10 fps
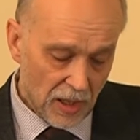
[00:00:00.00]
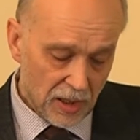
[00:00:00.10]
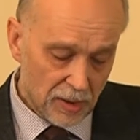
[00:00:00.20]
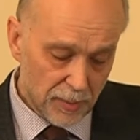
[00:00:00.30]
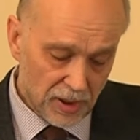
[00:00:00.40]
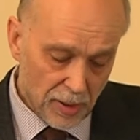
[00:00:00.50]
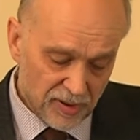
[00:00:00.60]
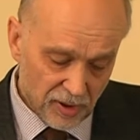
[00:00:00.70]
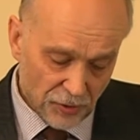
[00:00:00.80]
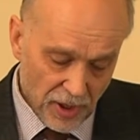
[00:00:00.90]
he
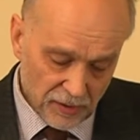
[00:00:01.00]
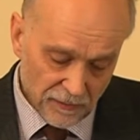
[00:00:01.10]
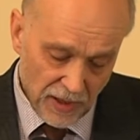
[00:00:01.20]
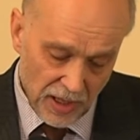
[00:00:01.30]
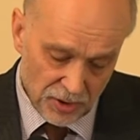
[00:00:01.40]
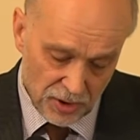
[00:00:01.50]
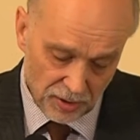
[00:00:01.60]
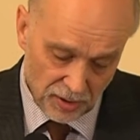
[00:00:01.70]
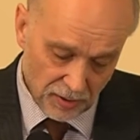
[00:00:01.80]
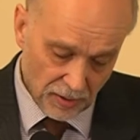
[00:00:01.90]
becomes a creative
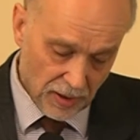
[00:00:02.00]
agent,